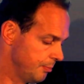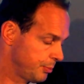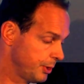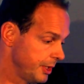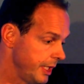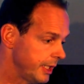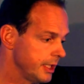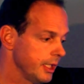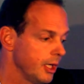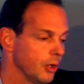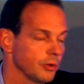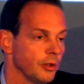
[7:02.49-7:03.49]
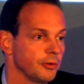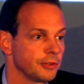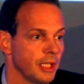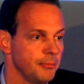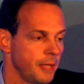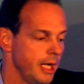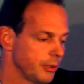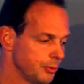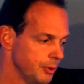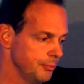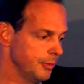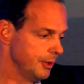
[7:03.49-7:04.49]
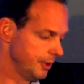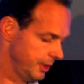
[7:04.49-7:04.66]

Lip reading: predicting out of some algorithm